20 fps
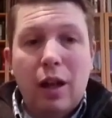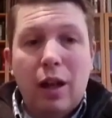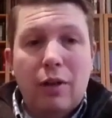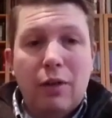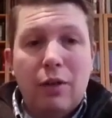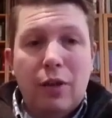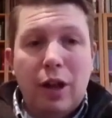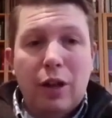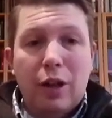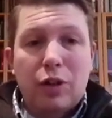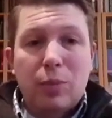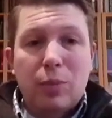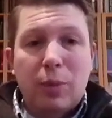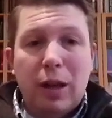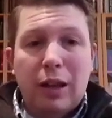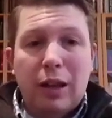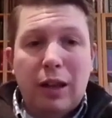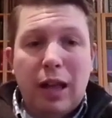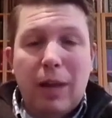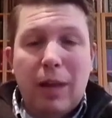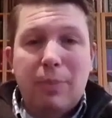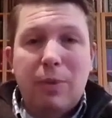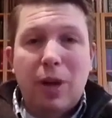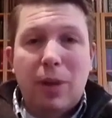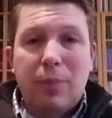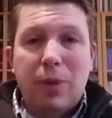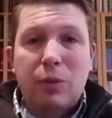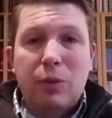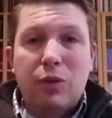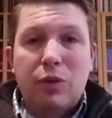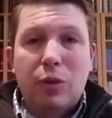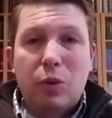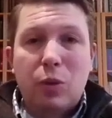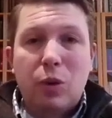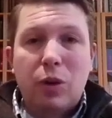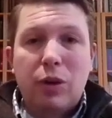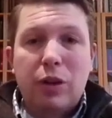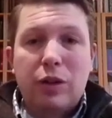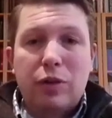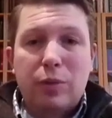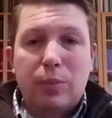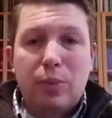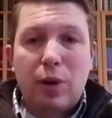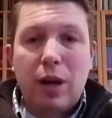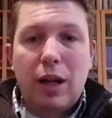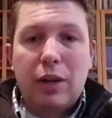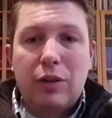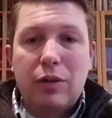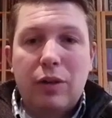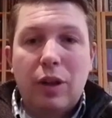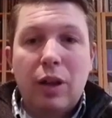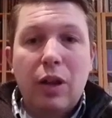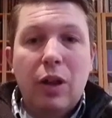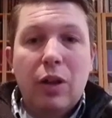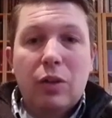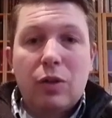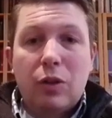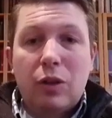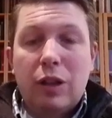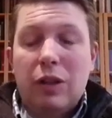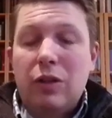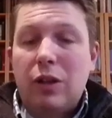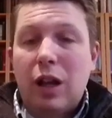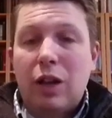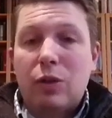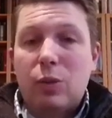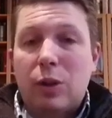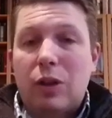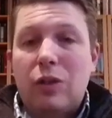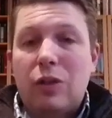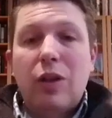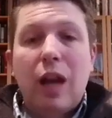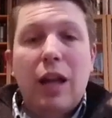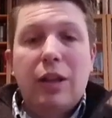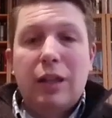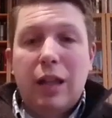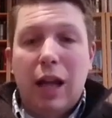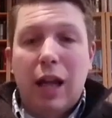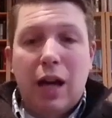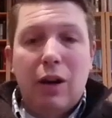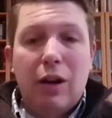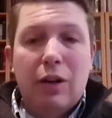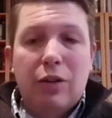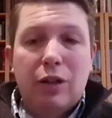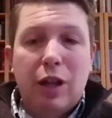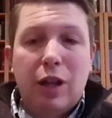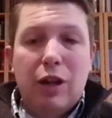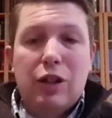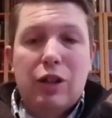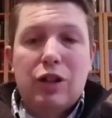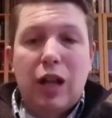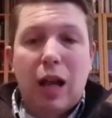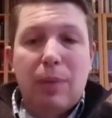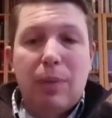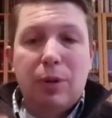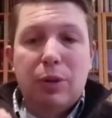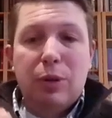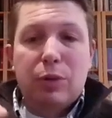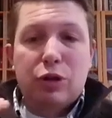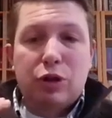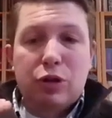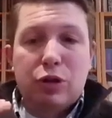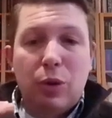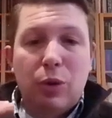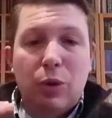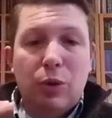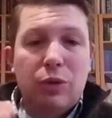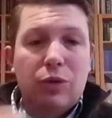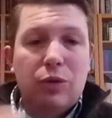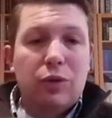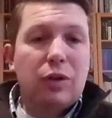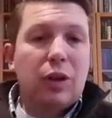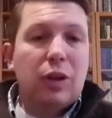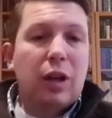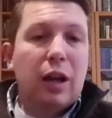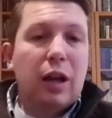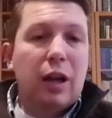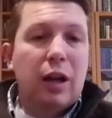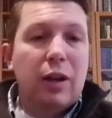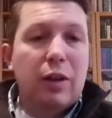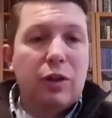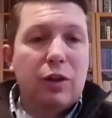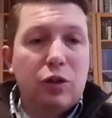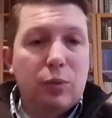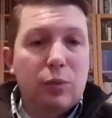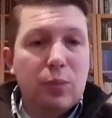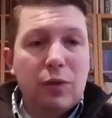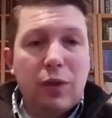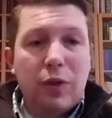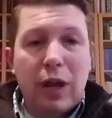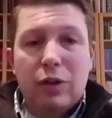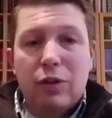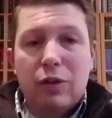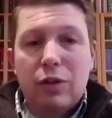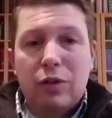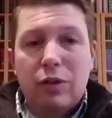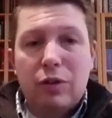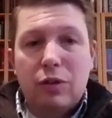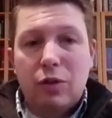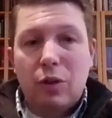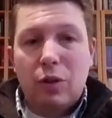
of the Hunter Biden laptop that was so quickly suppressed. So these guys were inside the IRS. Gary Shapley was Joe's supervisor.